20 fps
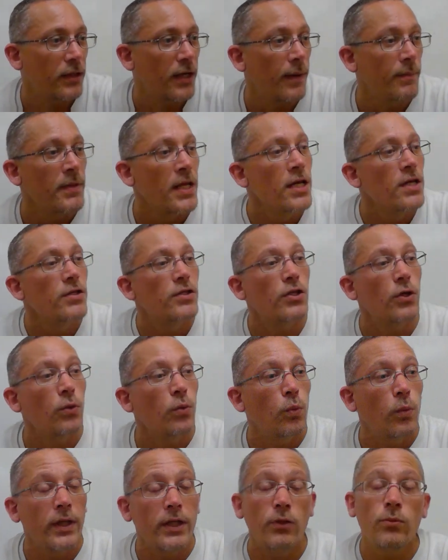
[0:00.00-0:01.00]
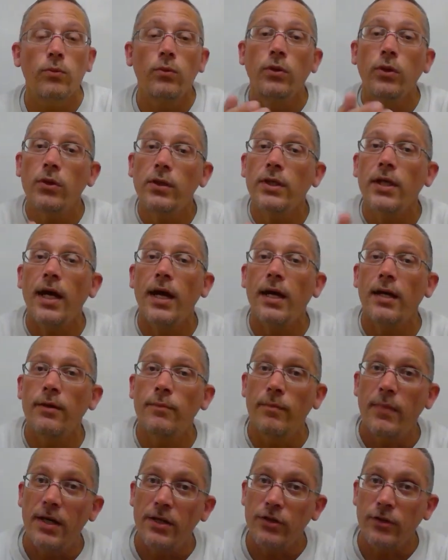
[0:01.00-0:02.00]
Okay, so when you look
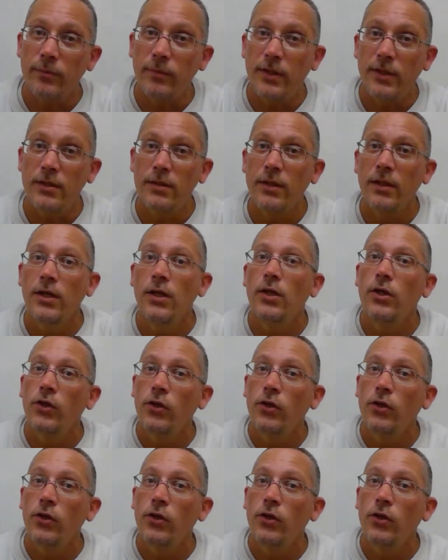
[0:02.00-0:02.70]
at a measurement,